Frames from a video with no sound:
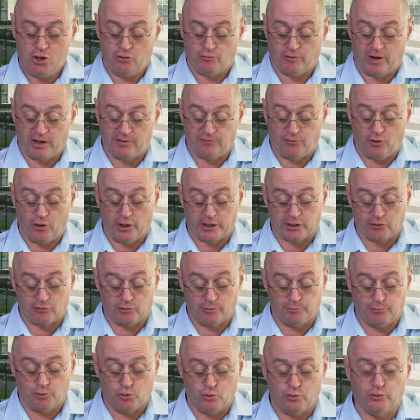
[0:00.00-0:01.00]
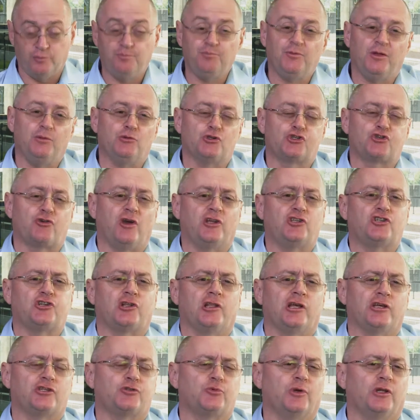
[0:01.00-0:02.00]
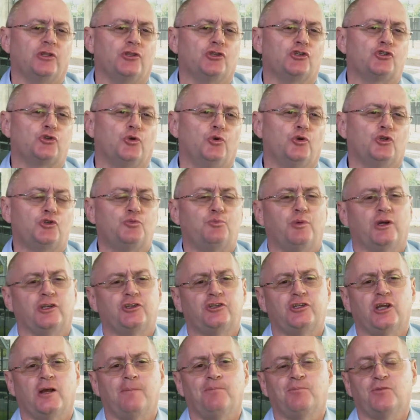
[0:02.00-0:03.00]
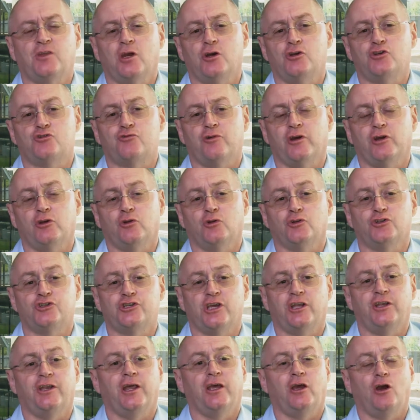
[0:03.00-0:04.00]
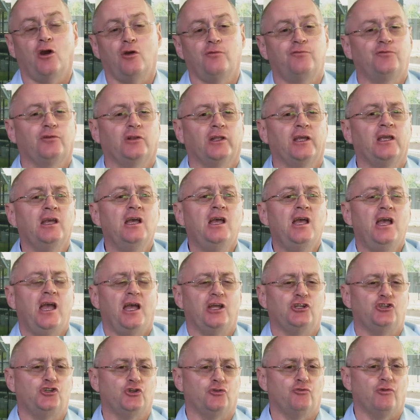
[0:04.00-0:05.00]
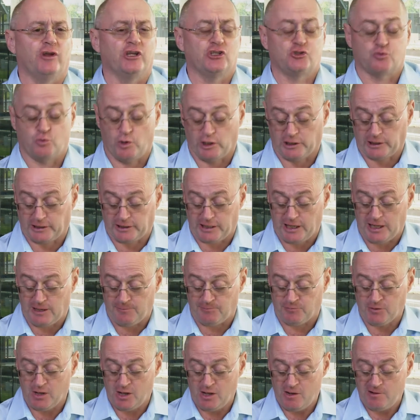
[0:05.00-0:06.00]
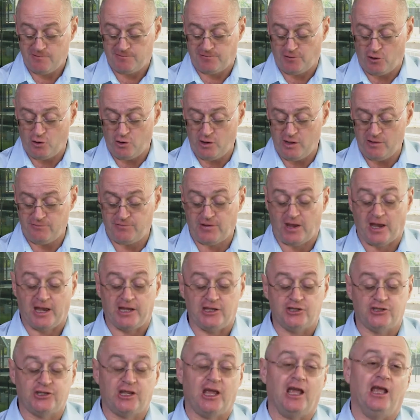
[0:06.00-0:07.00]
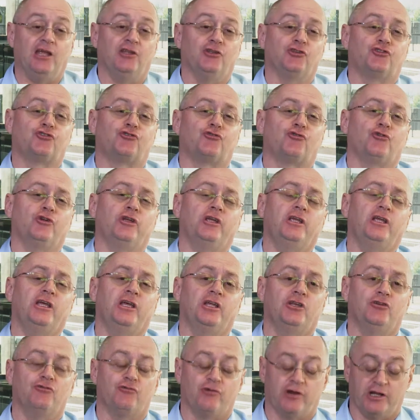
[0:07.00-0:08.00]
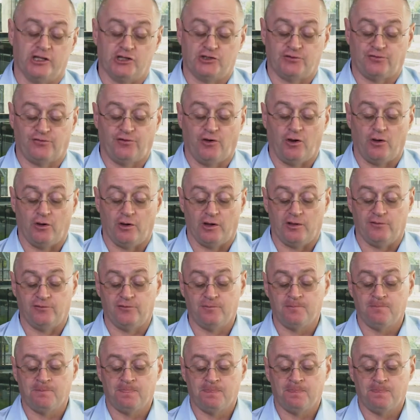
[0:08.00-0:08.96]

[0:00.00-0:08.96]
Ray Viger aboard. He was scratched last week, this horse, but um, goes round on Saturday, hopefully, and should race well again. Five, eight, and three in race five.